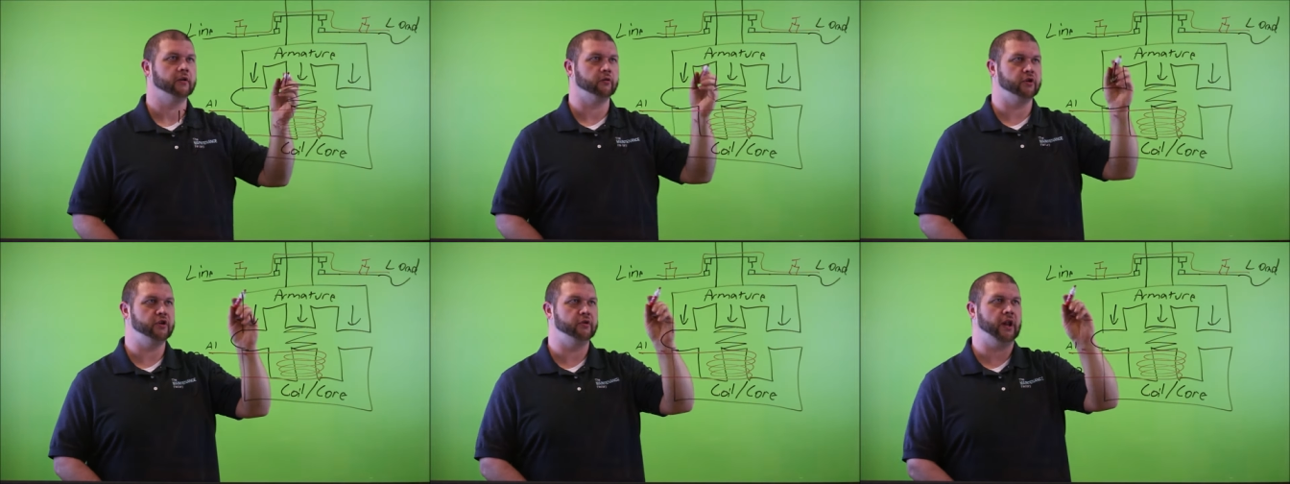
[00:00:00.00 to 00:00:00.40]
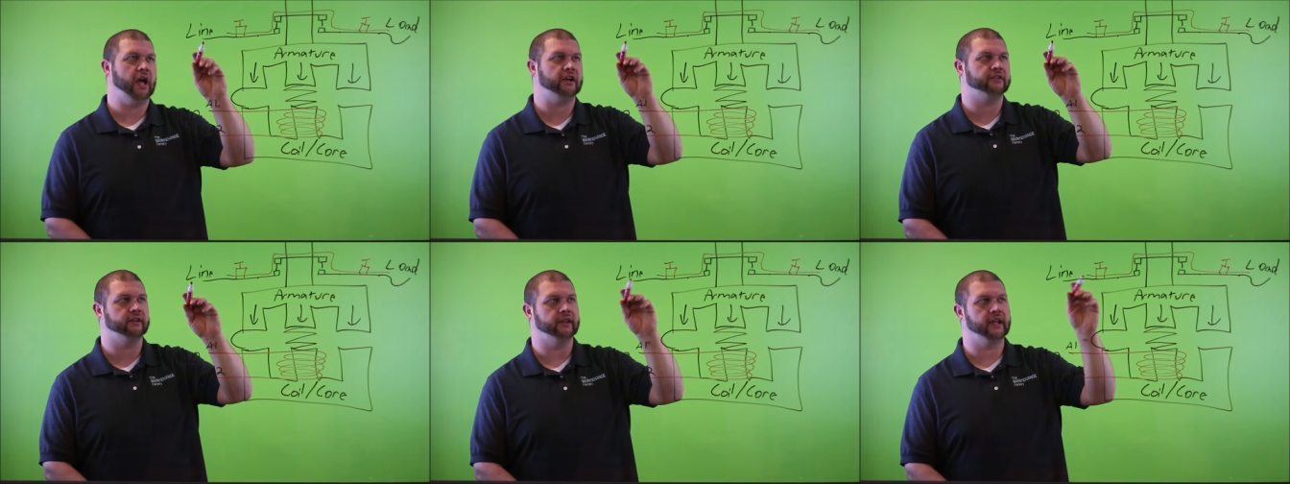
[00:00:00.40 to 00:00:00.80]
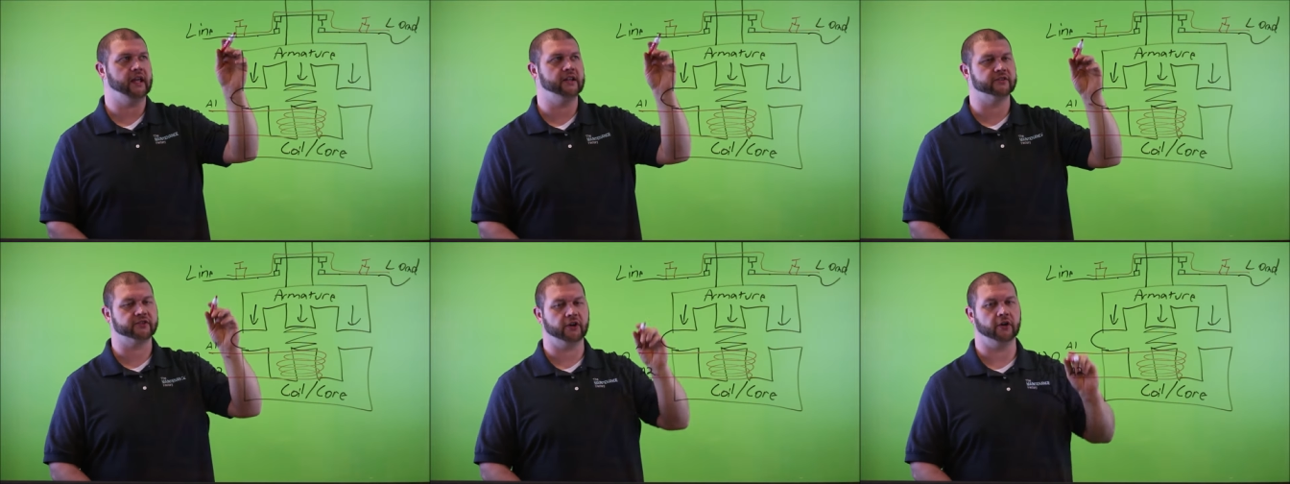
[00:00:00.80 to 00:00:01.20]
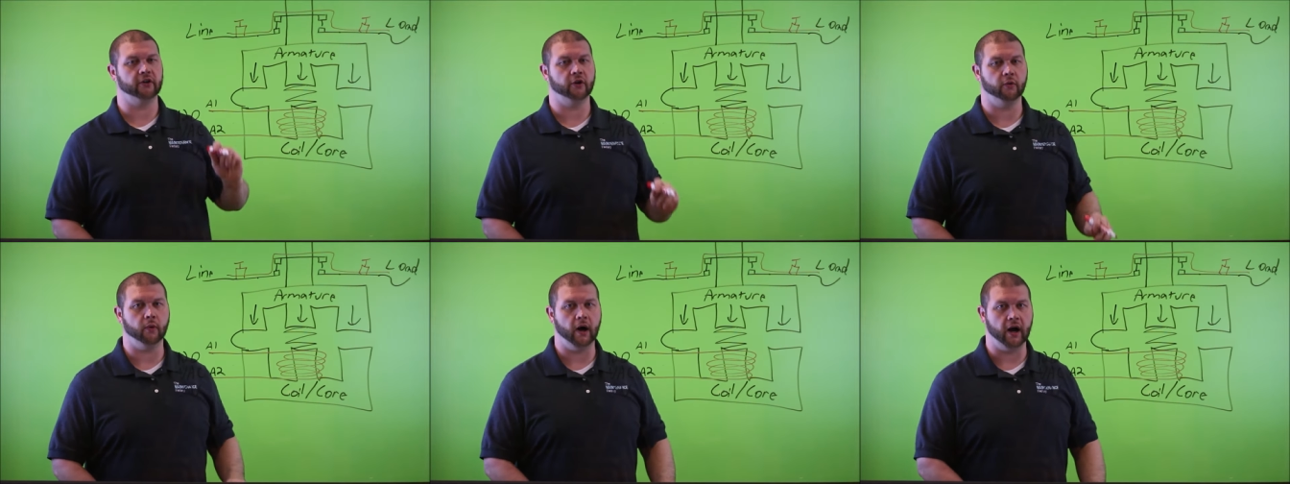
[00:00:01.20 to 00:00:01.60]
where you would actually
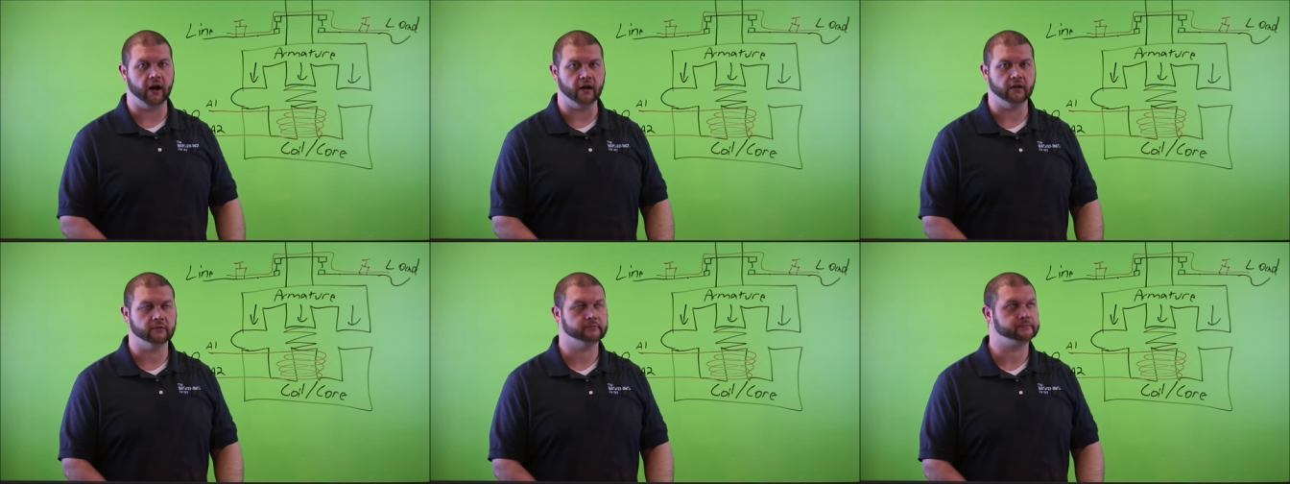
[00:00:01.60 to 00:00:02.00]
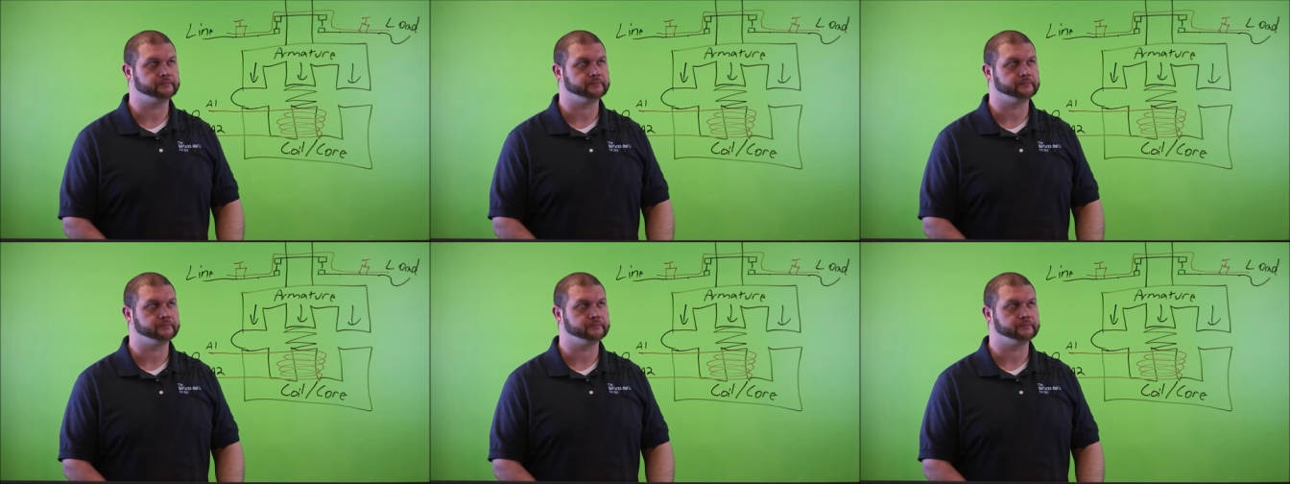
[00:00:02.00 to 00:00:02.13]
insert a wire.